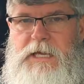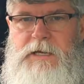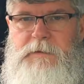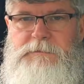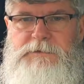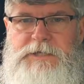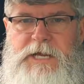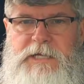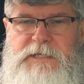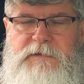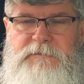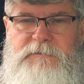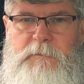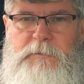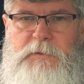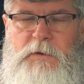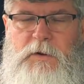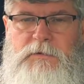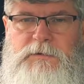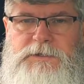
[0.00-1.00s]
an objective
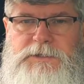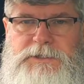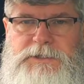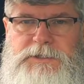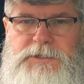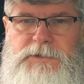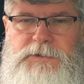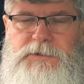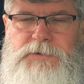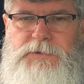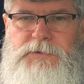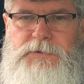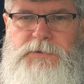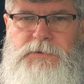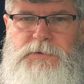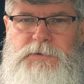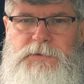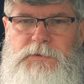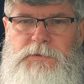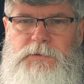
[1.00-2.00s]
approach
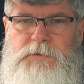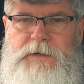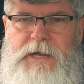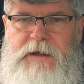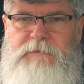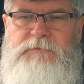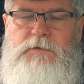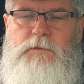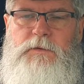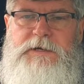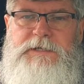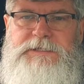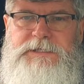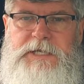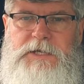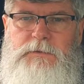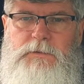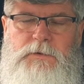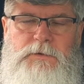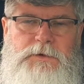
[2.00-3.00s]
to everyone is
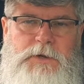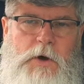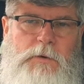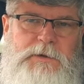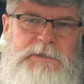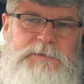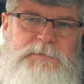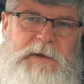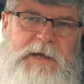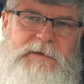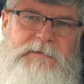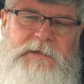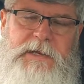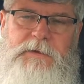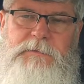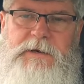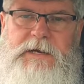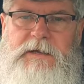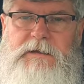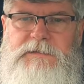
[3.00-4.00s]
equal. No one's better than
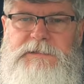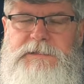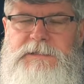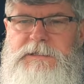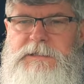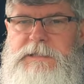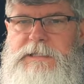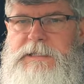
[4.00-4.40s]
anyone else.